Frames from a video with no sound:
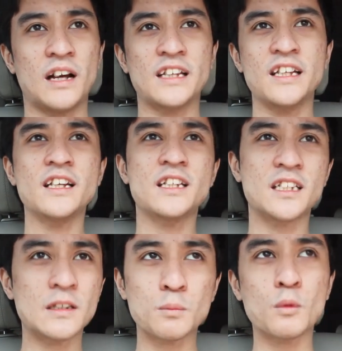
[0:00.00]
I think
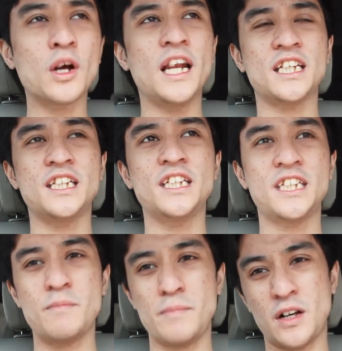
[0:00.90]
it's more or less the
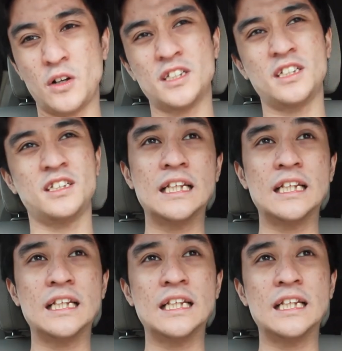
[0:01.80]
same because